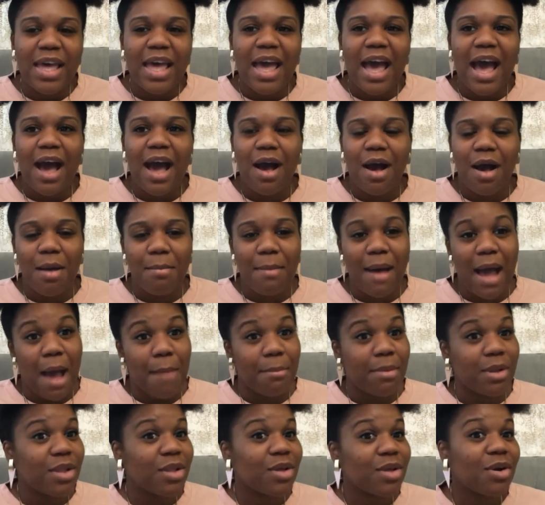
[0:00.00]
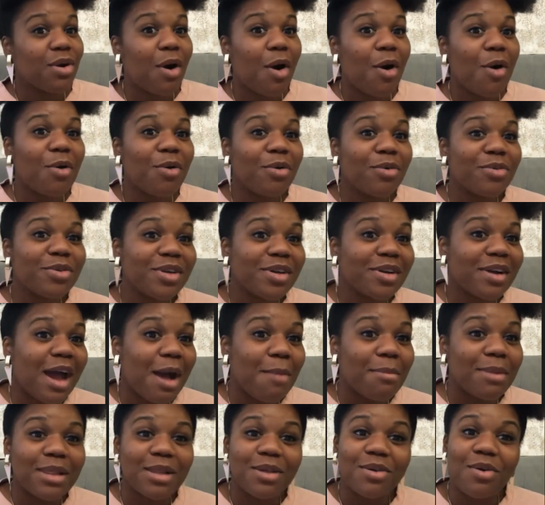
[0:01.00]
um, i'm a little older
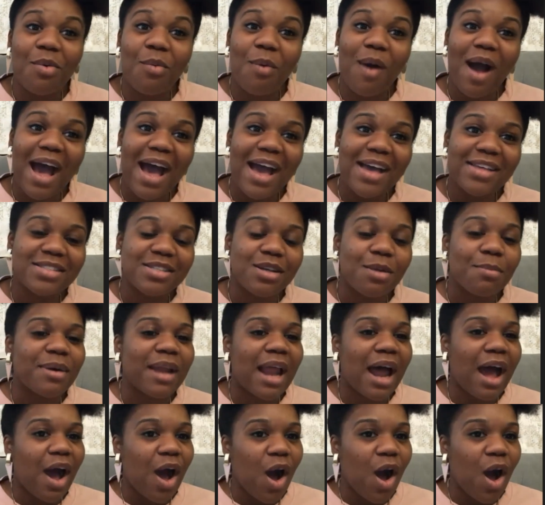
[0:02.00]
i'm a little wiser but i